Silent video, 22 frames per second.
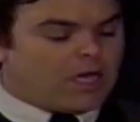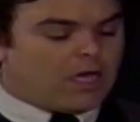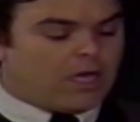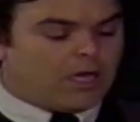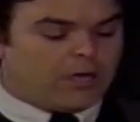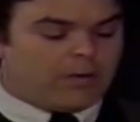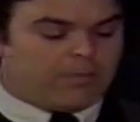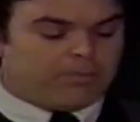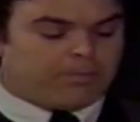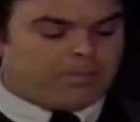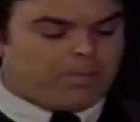
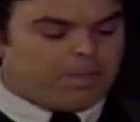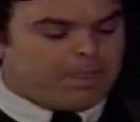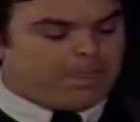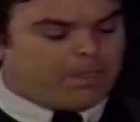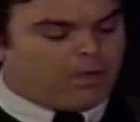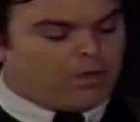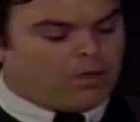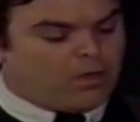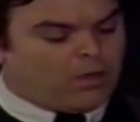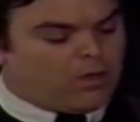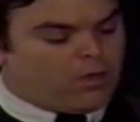
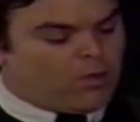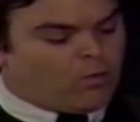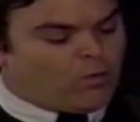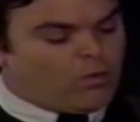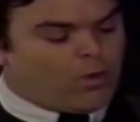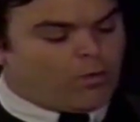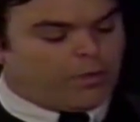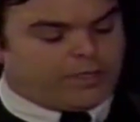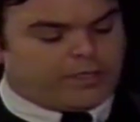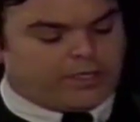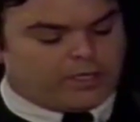
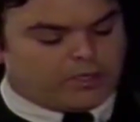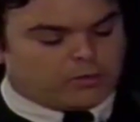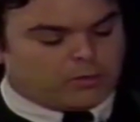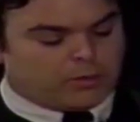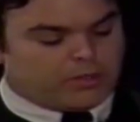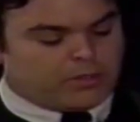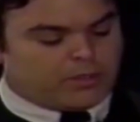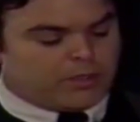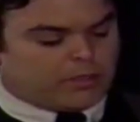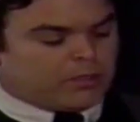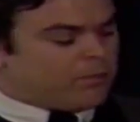What we did is
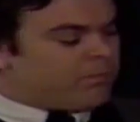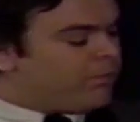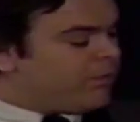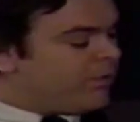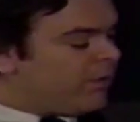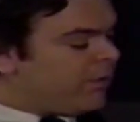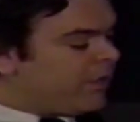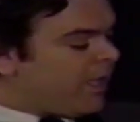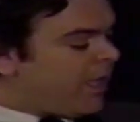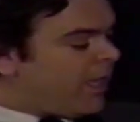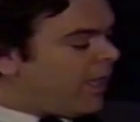we took the
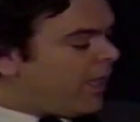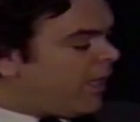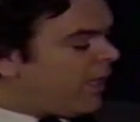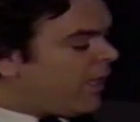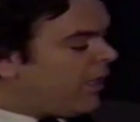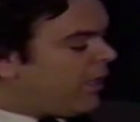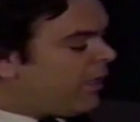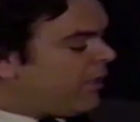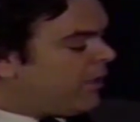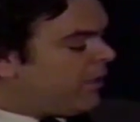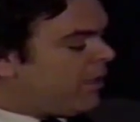book
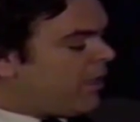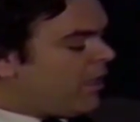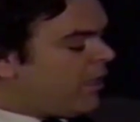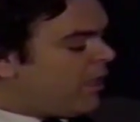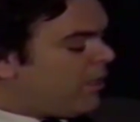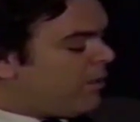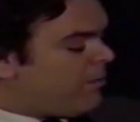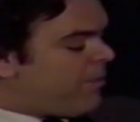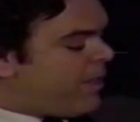and